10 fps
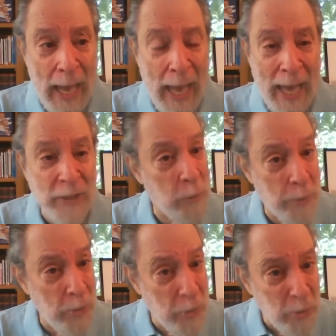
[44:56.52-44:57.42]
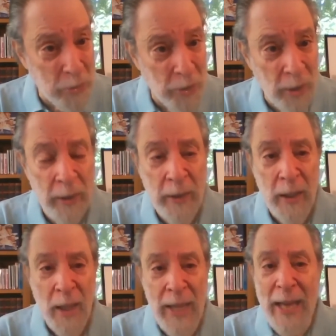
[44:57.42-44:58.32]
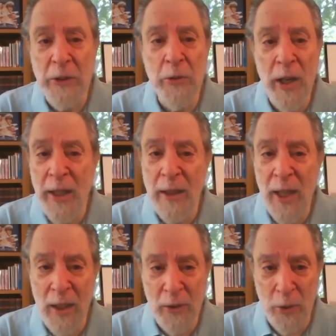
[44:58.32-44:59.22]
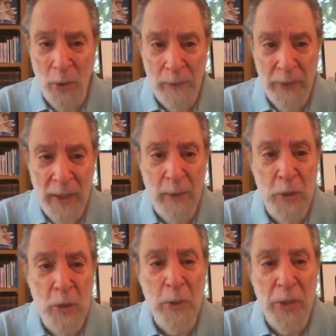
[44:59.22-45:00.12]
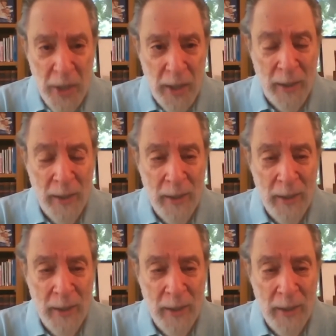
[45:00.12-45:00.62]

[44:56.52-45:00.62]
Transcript: as a producer, that train takes off. And if you think